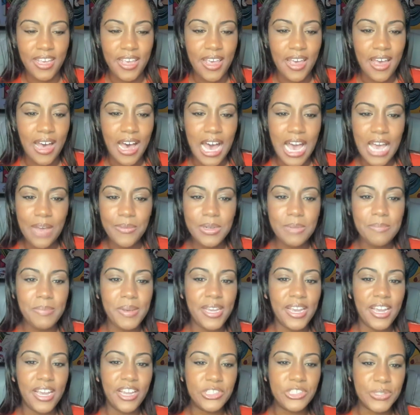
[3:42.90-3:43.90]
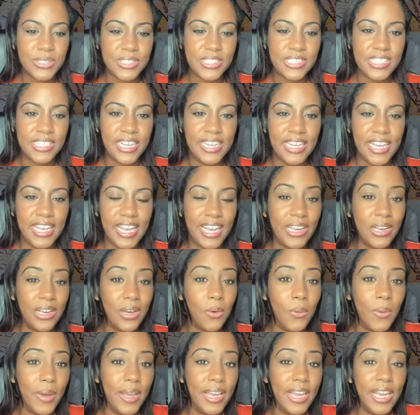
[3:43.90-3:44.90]
I would be interested in
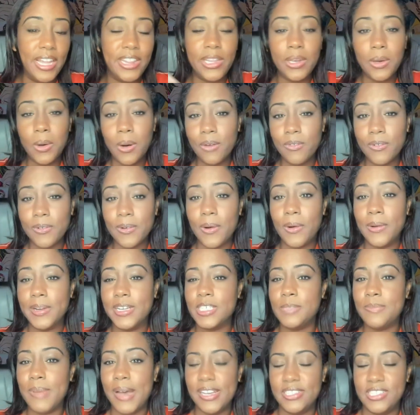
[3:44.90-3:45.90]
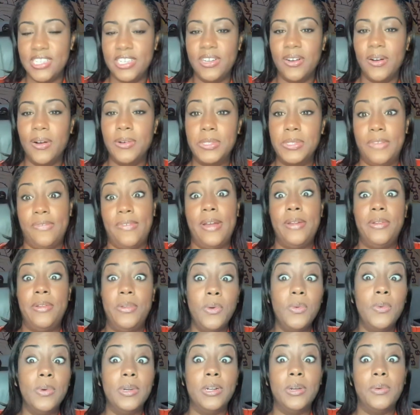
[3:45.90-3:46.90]
going in the over on his passing yards if I
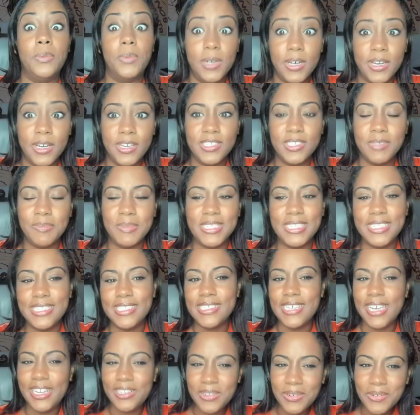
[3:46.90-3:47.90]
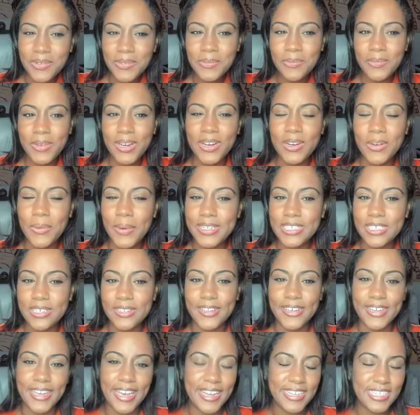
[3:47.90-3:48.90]
knew what it was, but since I don't, we are going to
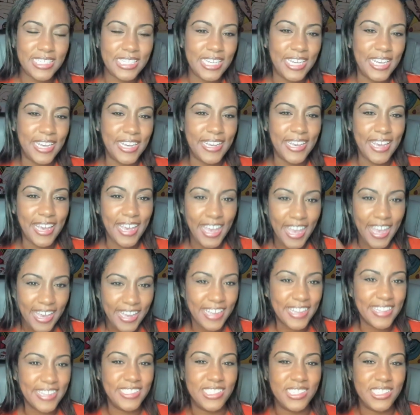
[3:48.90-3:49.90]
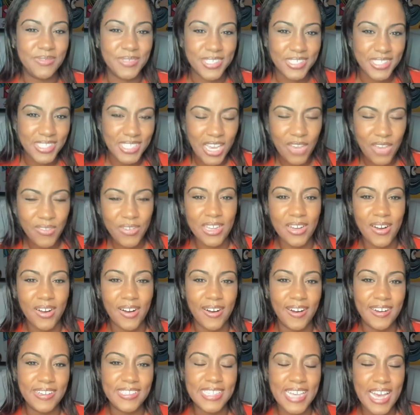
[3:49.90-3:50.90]
look at T. Higgins receiving
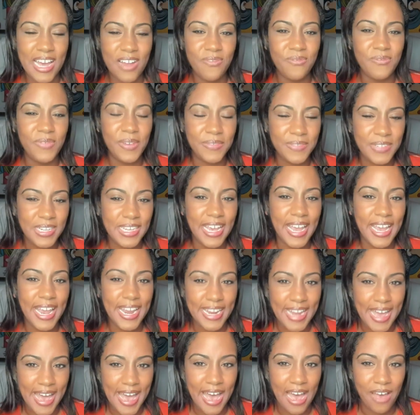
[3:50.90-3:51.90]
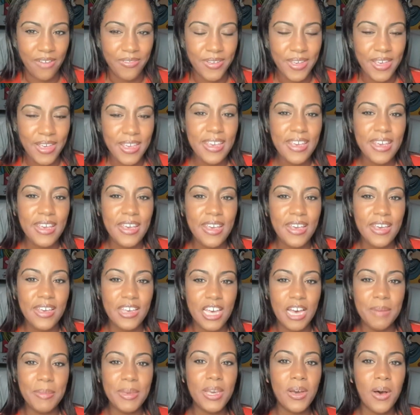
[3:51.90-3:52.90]
yards at 58.5.
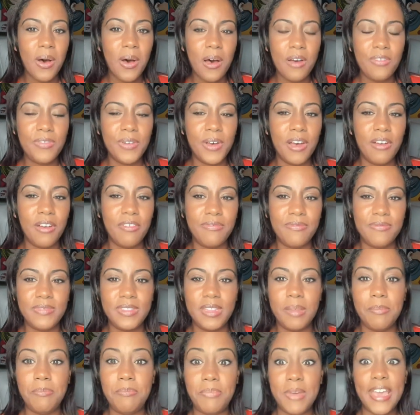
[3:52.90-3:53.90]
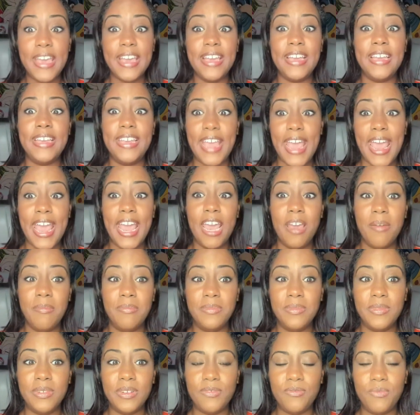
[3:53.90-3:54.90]
Coming off of the big
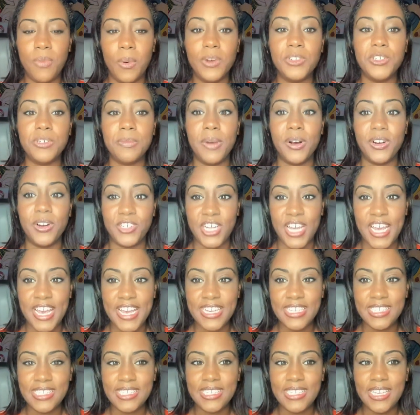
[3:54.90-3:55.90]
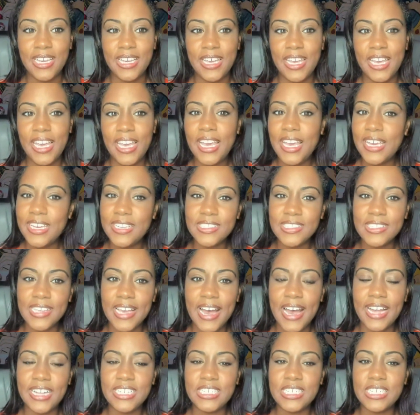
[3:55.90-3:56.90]
game for Jamar Chase, he is
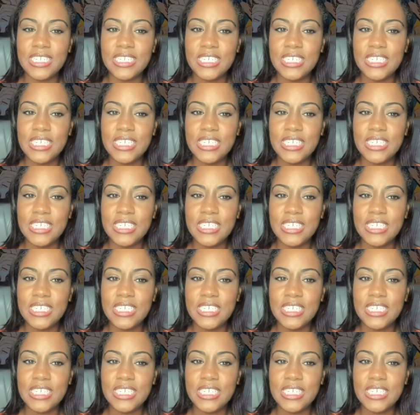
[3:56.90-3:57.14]
at